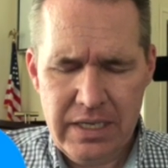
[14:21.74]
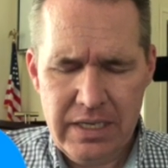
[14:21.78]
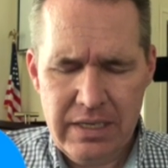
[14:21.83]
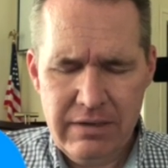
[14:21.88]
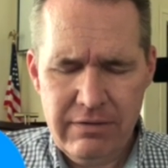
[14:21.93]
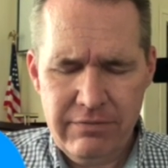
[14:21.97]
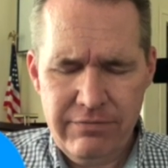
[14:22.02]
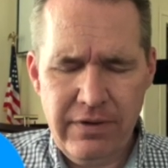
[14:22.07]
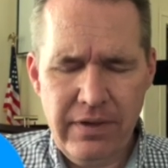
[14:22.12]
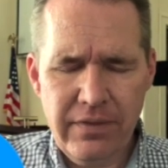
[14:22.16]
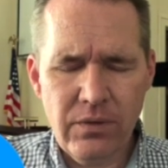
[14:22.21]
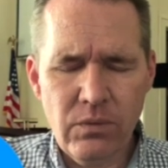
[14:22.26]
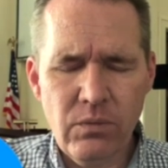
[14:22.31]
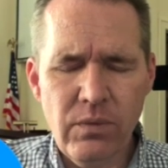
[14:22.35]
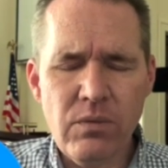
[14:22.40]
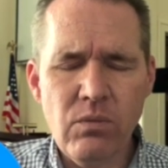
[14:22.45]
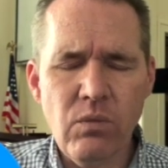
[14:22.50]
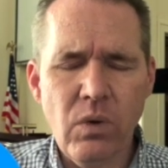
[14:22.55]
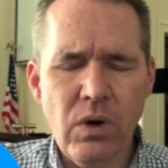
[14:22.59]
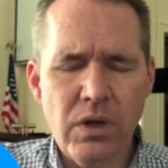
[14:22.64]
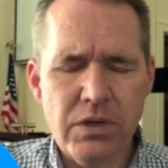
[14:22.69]
Father, we
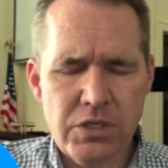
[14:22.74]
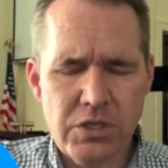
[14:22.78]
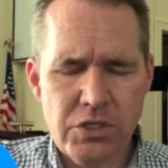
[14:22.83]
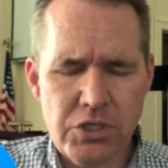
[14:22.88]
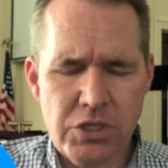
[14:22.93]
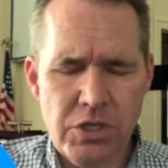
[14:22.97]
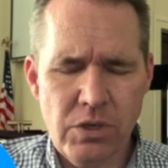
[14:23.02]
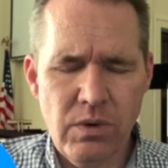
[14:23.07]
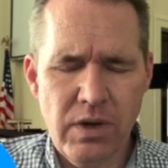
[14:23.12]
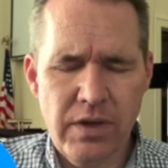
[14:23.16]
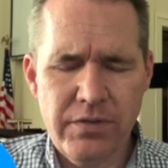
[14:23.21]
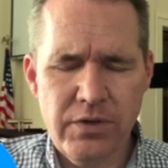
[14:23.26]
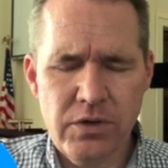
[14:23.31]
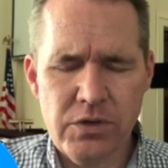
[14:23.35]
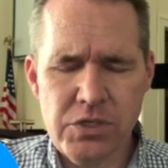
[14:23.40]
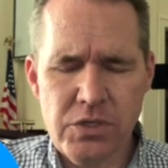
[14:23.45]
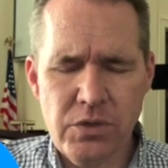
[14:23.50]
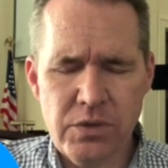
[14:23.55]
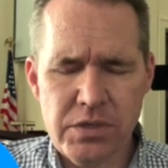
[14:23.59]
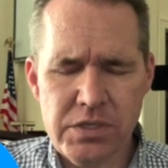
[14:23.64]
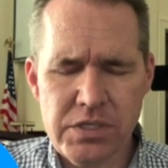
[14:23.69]
want to show
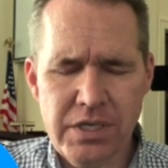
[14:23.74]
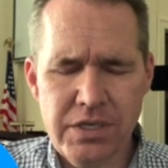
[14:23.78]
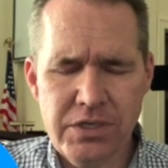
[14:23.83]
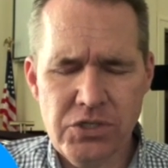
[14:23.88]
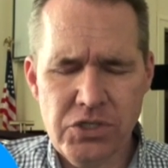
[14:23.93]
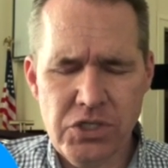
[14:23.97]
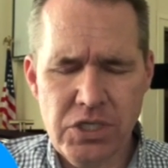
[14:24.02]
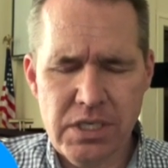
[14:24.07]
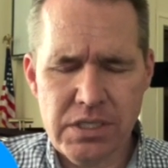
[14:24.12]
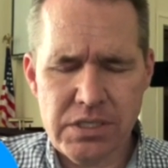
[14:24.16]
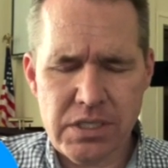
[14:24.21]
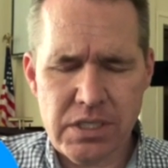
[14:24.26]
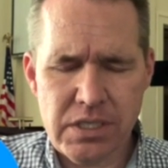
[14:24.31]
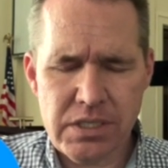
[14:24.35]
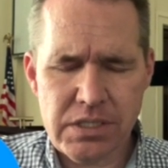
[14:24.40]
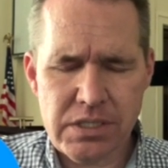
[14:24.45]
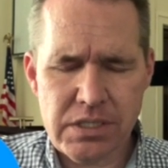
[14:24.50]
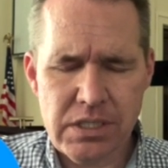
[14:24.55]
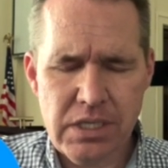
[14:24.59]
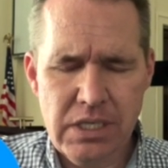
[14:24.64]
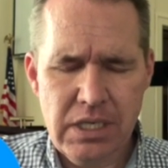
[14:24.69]
others your Son,
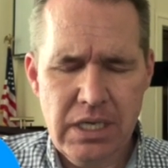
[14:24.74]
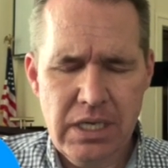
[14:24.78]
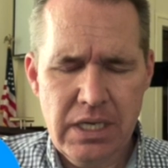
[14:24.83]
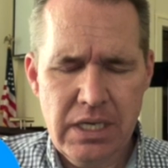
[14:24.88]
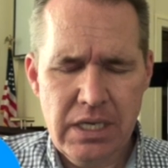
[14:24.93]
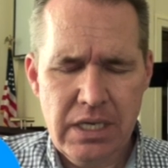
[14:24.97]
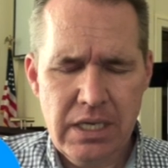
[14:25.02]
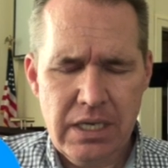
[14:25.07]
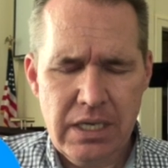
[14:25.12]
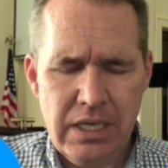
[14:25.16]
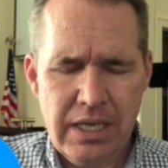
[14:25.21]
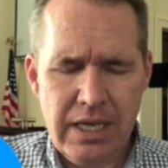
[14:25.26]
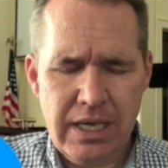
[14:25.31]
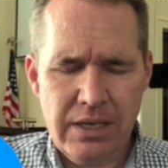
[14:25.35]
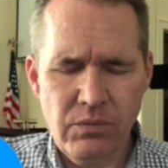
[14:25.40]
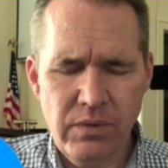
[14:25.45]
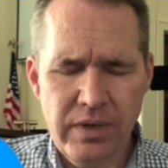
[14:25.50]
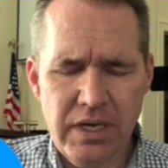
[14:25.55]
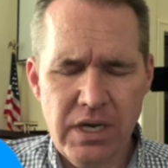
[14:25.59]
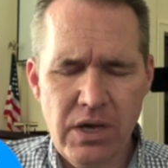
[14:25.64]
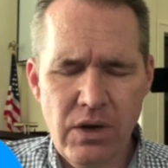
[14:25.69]
Jesus.
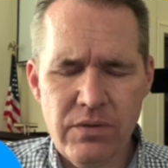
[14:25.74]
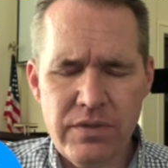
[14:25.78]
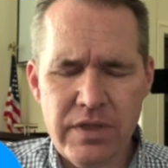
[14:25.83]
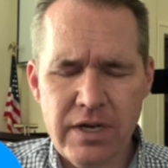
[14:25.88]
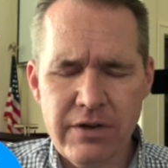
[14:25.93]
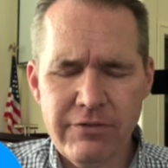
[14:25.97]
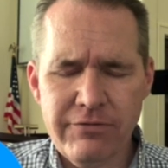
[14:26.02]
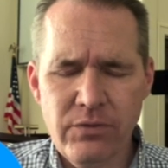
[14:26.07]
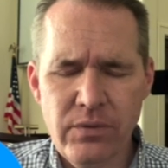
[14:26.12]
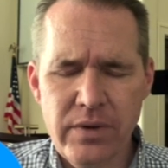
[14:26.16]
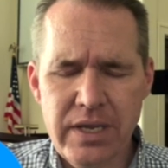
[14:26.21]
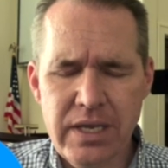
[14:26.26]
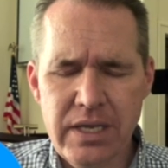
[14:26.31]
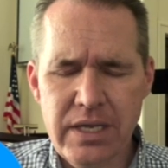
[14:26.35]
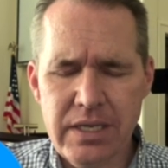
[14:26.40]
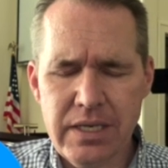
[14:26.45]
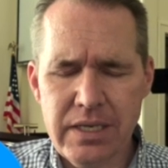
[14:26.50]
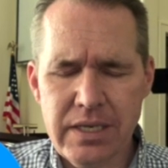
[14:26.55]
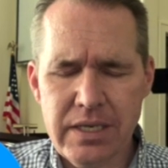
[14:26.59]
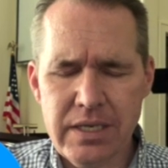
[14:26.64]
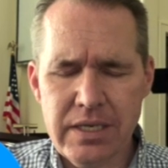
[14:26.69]
And we know that if
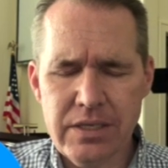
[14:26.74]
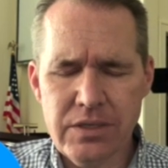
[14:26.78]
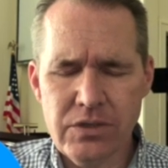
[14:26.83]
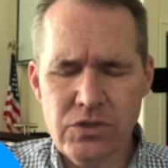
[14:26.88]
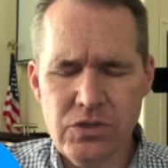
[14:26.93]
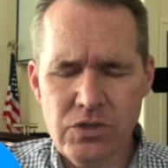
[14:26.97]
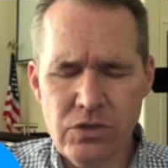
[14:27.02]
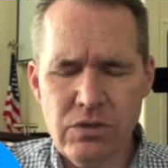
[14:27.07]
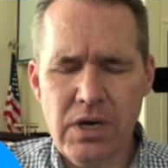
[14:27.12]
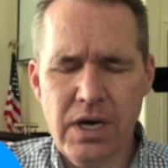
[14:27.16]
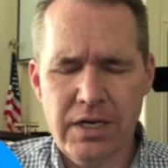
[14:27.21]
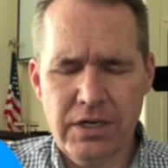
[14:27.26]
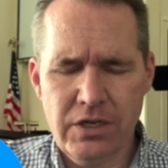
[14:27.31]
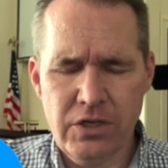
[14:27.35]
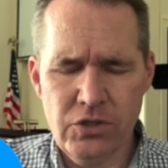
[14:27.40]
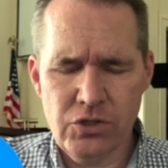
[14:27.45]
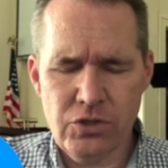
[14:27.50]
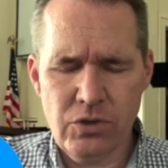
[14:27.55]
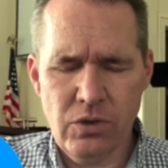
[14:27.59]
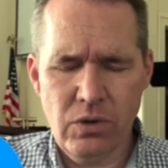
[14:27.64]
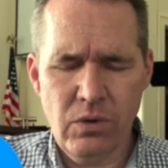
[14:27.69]
we do not
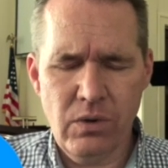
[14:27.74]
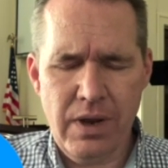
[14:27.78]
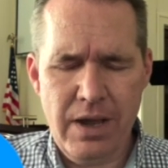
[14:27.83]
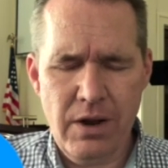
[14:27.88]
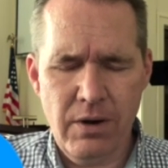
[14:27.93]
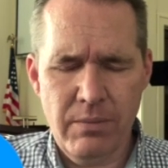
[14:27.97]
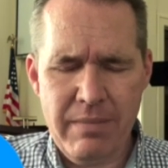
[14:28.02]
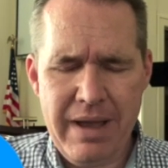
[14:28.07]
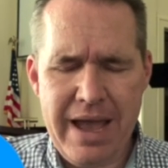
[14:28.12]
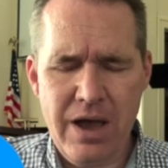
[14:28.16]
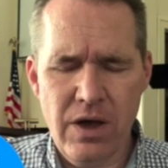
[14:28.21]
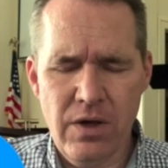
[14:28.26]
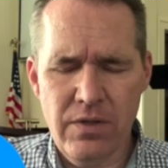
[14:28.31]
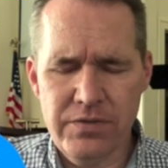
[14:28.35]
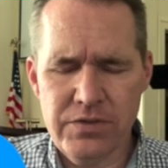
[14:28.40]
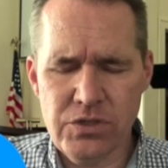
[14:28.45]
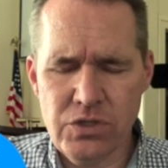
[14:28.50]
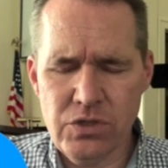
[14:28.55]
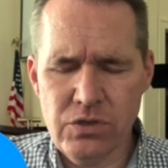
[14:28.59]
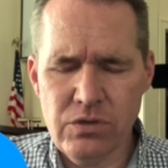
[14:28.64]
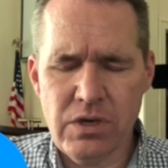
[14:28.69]
control our
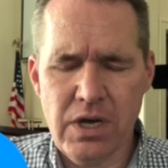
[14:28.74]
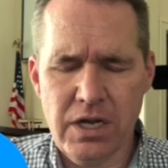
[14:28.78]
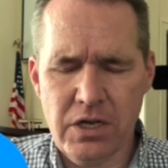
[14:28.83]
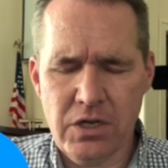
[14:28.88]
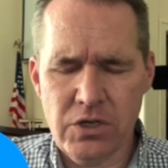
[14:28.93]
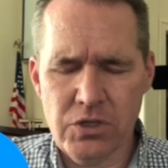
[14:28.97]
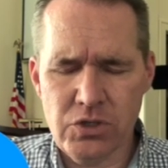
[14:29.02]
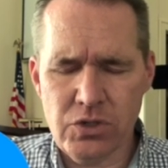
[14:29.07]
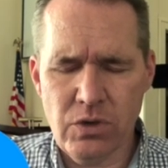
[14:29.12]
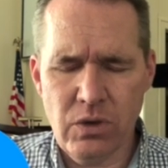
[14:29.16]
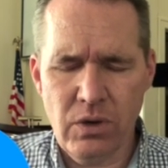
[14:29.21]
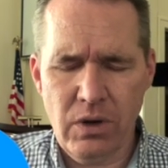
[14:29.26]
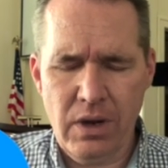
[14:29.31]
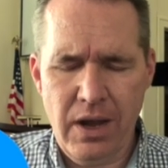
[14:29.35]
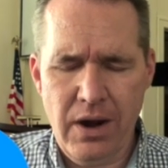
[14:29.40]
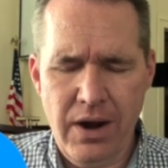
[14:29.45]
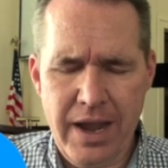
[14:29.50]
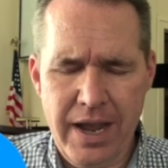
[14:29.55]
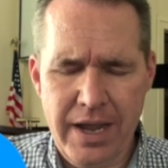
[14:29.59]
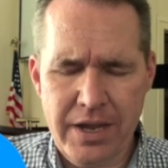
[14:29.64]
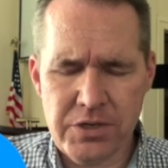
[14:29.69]
mouths, do not control
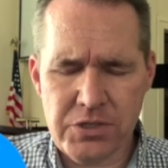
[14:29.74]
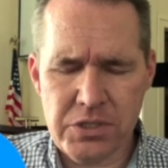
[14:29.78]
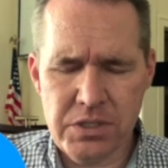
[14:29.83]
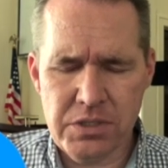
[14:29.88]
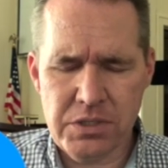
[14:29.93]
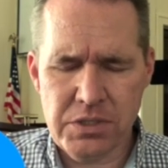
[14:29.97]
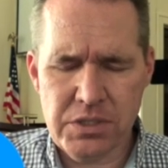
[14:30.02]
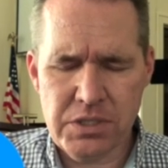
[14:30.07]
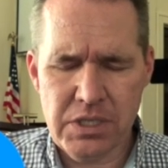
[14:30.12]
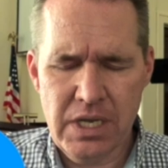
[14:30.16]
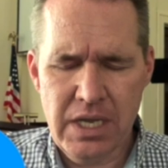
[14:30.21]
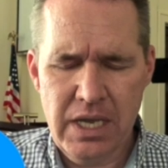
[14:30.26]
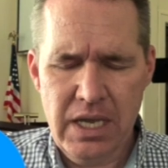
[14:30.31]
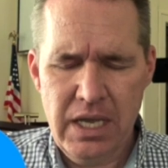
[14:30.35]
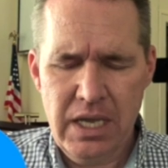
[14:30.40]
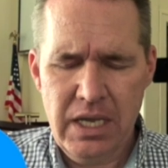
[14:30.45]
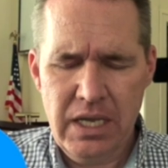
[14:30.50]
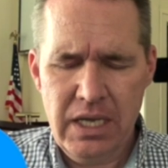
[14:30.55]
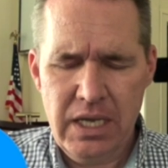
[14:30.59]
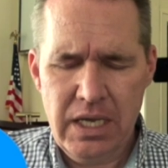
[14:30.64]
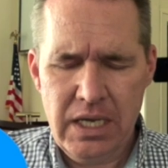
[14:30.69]
our actions,
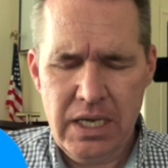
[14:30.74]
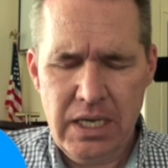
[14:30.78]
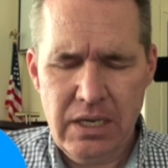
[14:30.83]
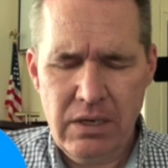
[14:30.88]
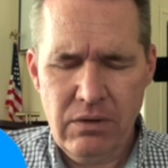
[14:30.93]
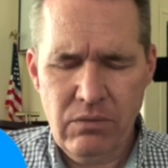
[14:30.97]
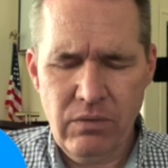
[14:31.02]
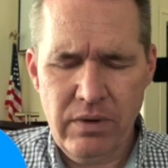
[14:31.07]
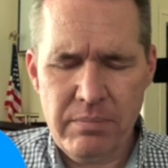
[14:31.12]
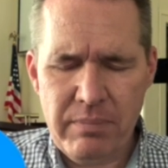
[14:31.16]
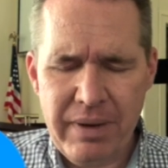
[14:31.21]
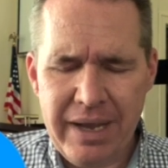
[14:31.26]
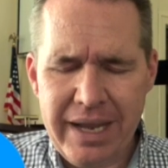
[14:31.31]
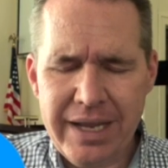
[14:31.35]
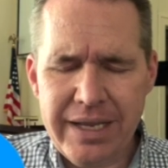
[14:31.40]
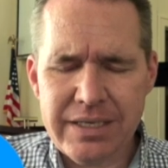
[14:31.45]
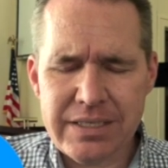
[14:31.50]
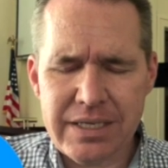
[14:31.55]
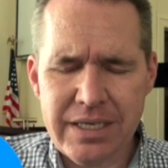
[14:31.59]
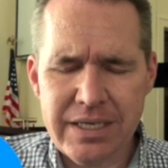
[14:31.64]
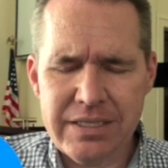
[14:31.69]
we
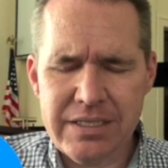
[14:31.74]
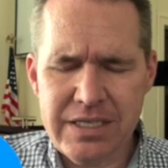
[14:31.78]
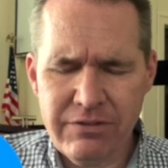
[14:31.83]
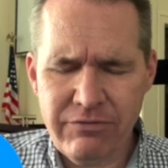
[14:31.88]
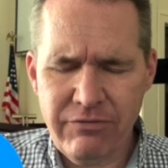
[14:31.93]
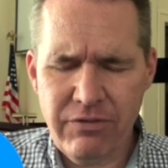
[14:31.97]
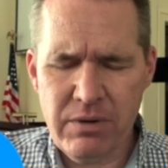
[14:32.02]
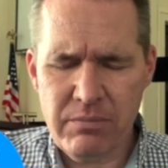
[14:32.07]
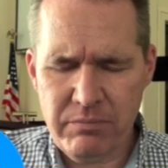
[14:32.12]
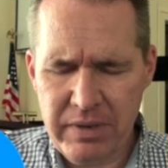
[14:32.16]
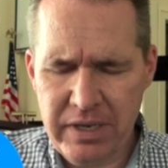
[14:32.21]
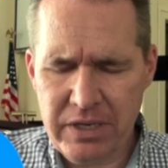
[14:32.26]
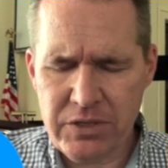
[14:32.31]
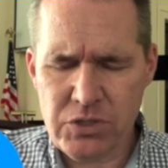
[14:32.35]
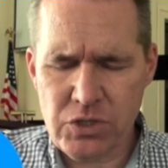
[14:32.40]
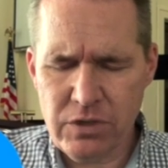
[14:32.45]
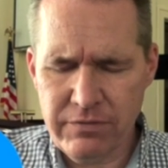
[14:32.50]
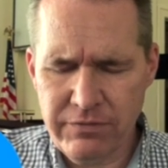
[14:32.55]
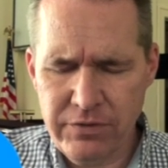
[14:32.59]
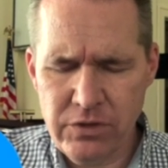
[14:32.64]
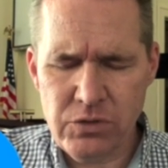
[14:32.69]
paint a different
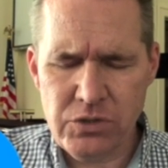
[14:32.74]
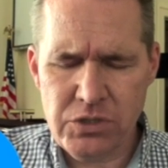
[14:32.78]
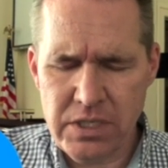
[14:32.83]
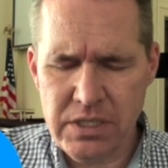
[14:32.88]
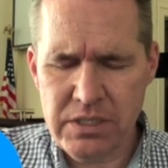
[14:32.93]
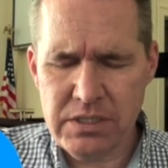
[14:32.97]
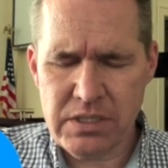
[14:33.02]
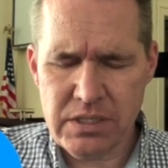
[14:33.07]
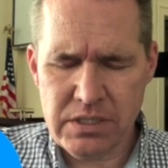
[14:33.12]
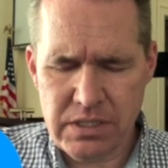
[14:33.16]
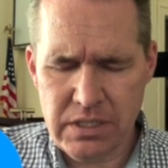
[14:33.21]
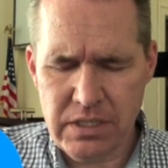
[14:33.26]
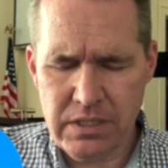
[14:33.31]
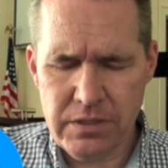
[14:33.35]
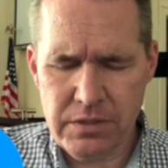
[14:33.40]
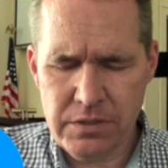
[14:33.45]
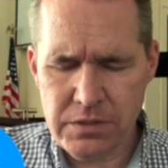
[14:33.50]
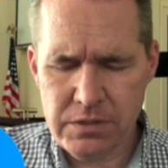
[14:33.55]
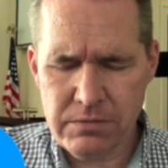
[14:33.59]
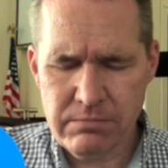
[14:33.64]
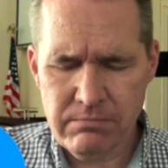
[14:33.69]
picture of who Jesus
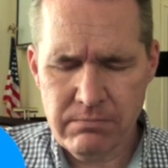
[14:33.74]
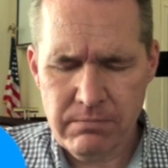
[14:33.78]
is.